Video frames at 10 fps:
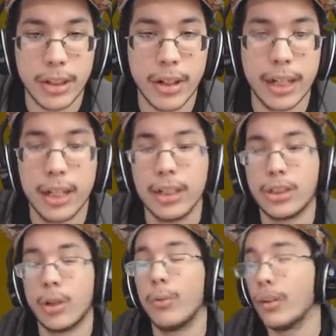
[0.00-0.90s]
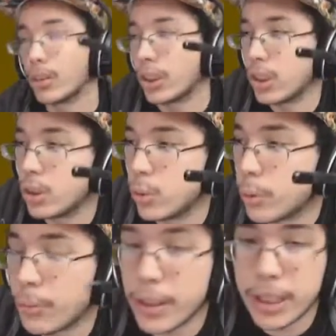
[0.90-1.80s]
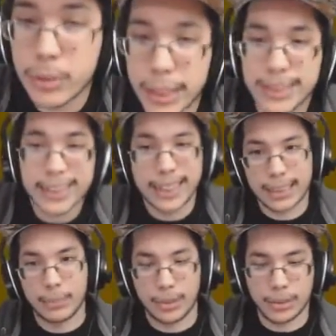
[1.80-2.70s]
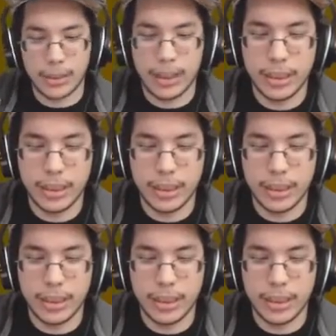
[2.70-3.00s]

Alright, so we're probably gonna do that in the next episode